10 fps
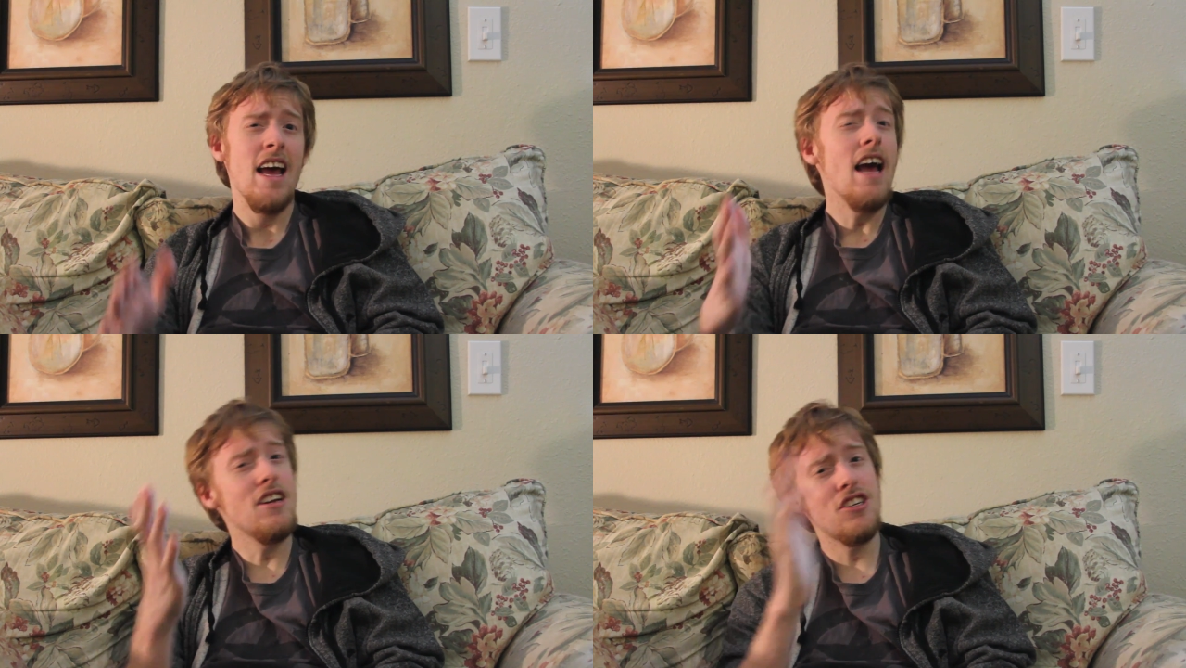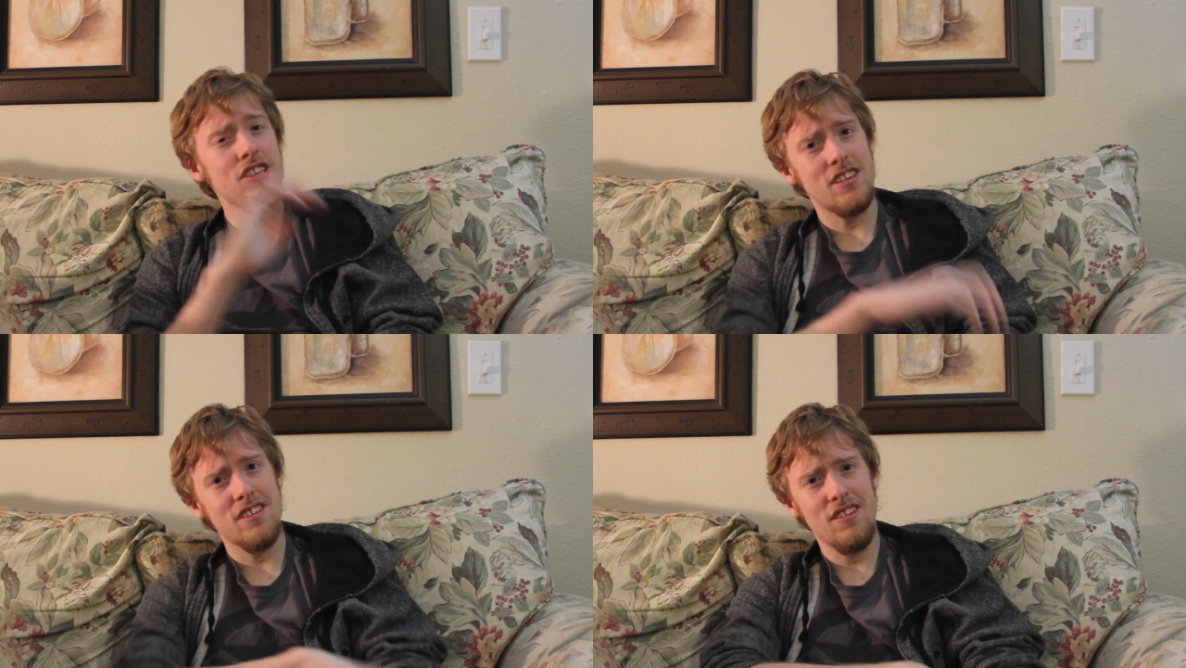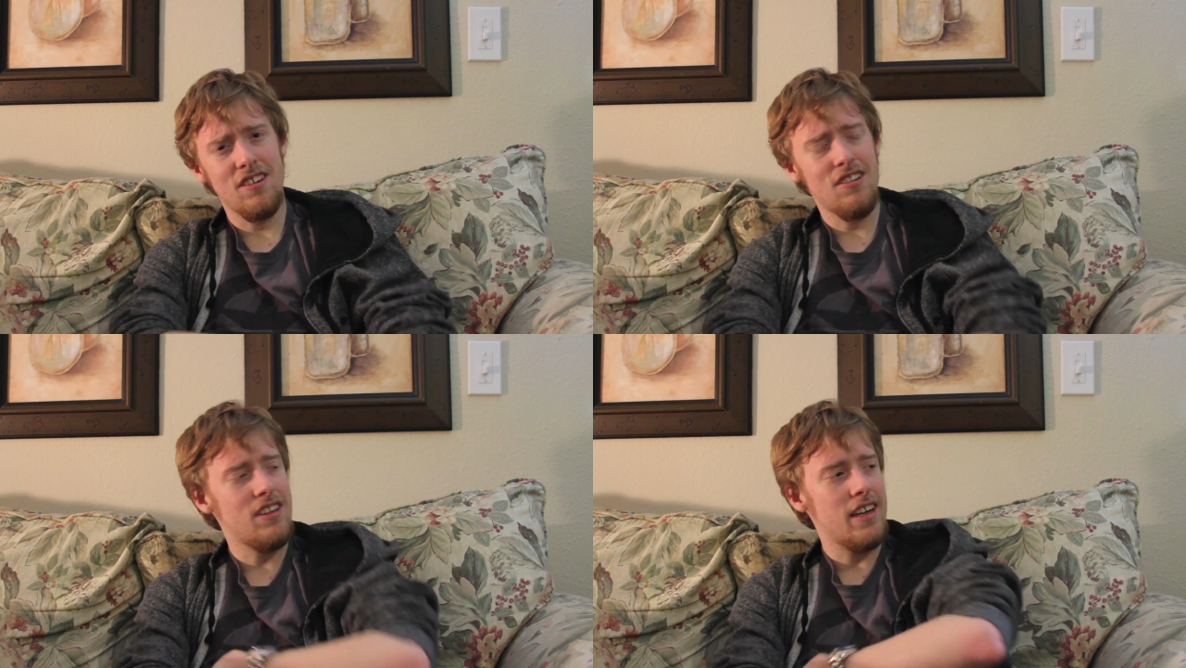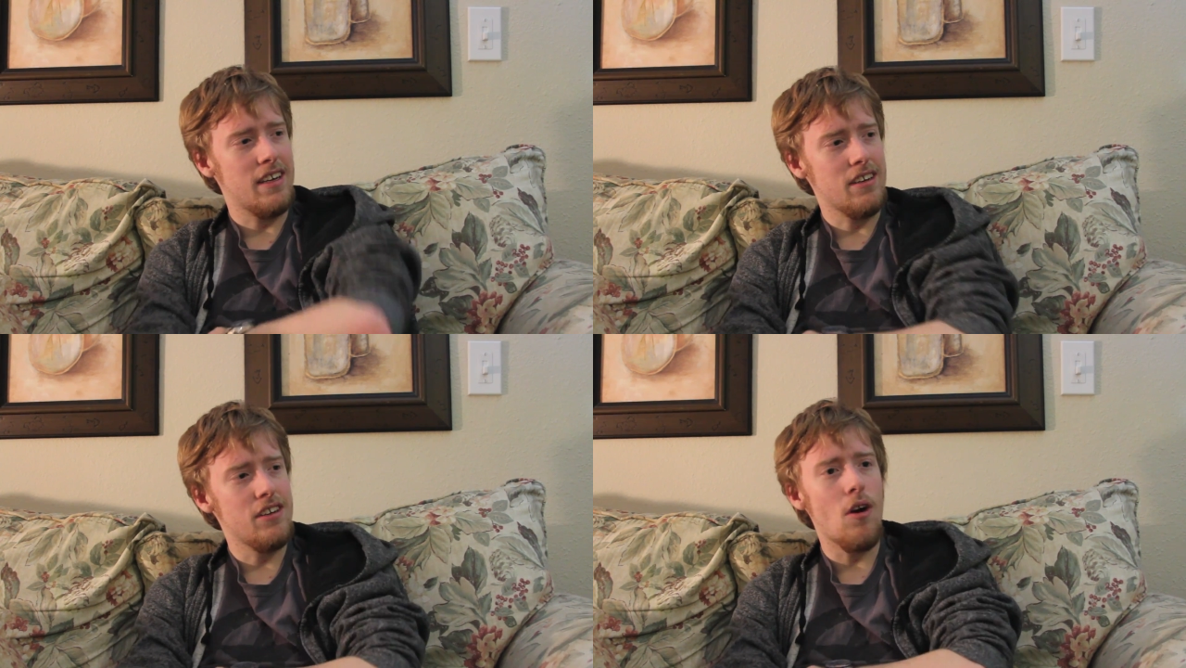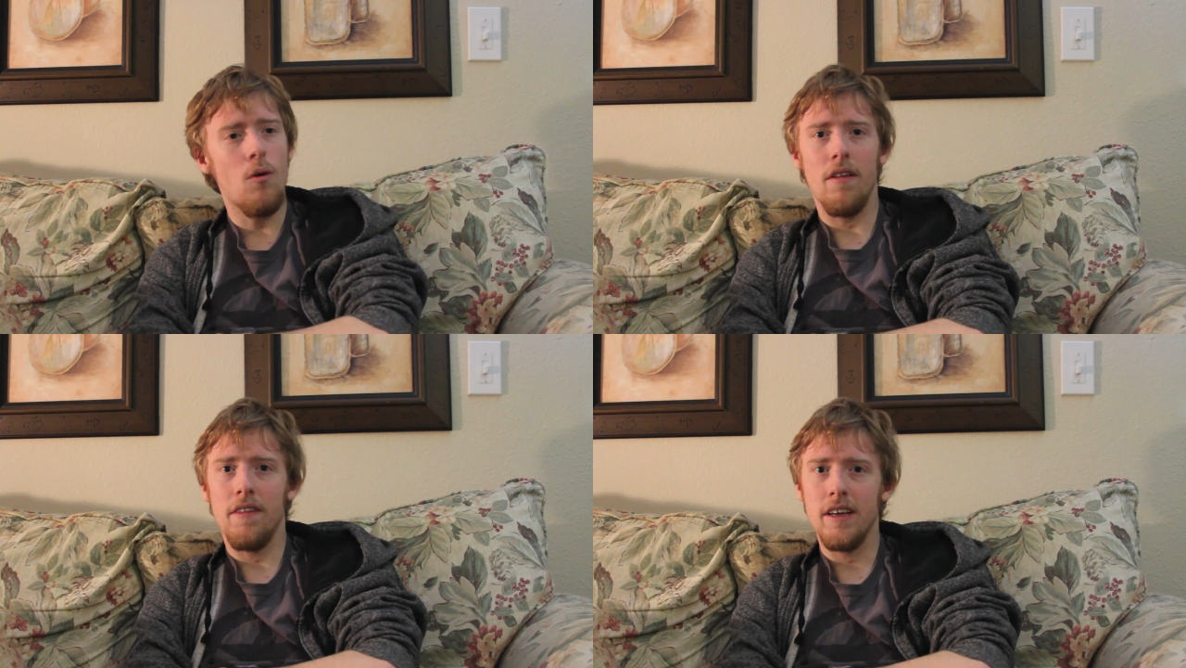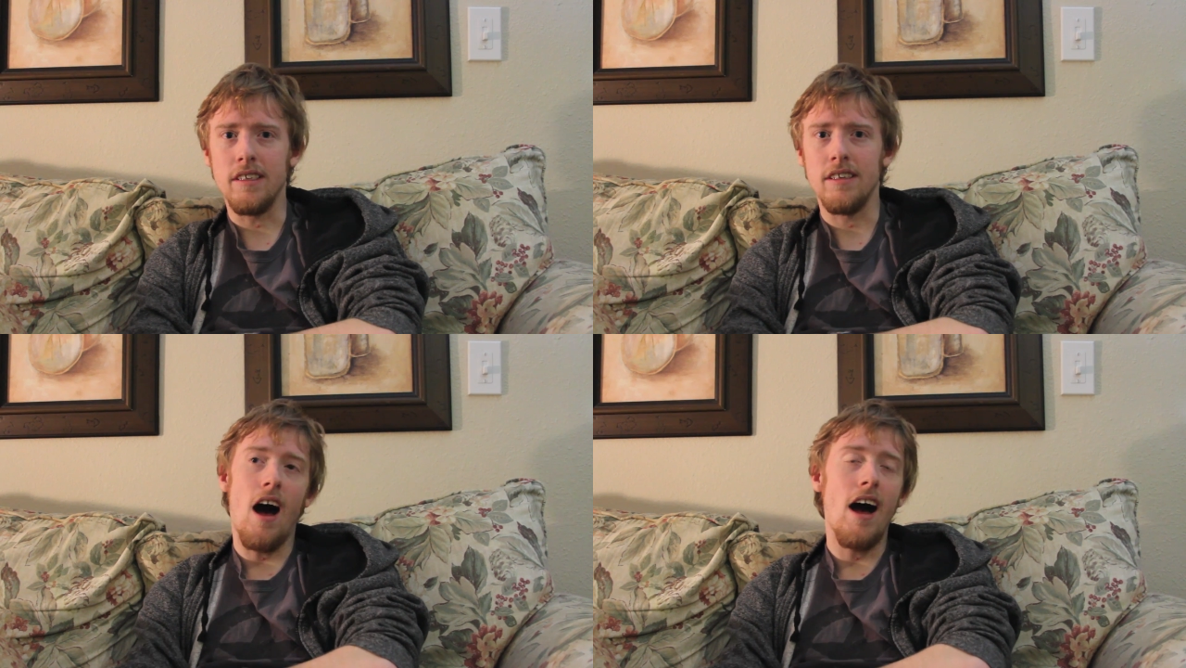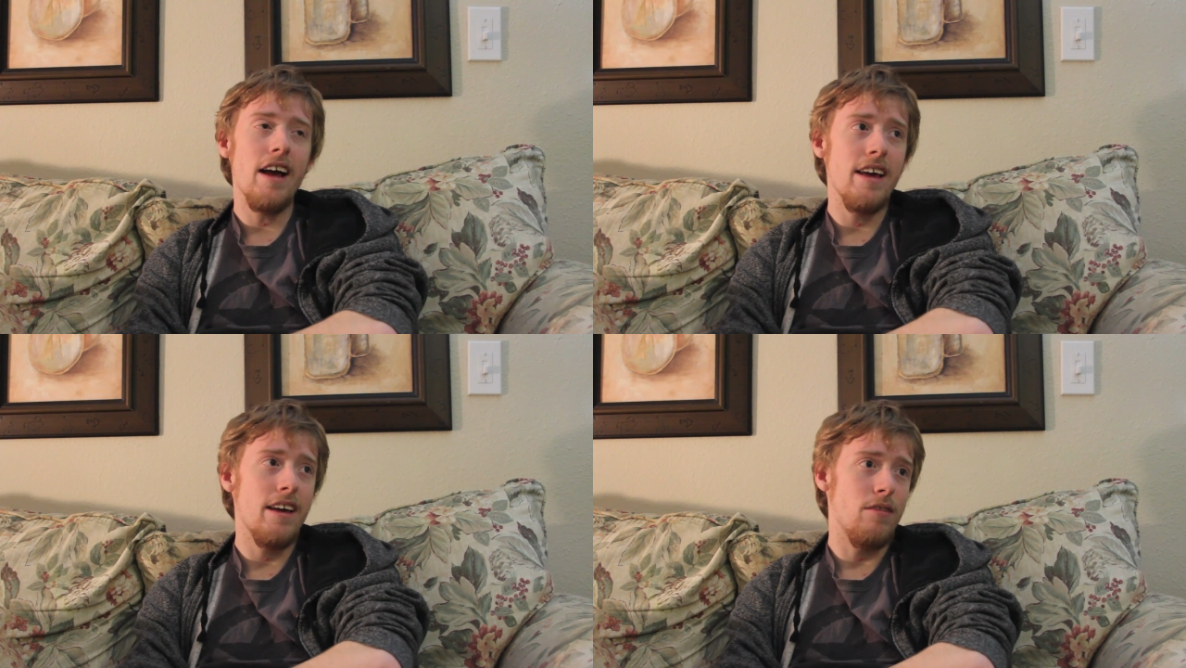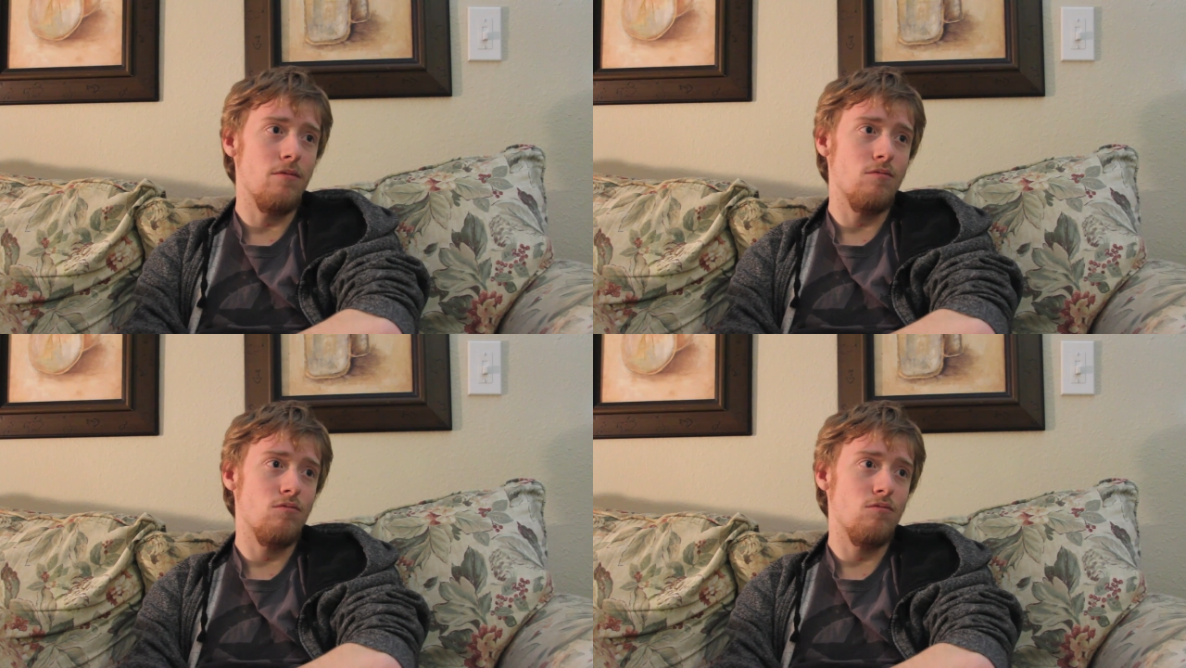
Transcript: And just a little, like, note on this, I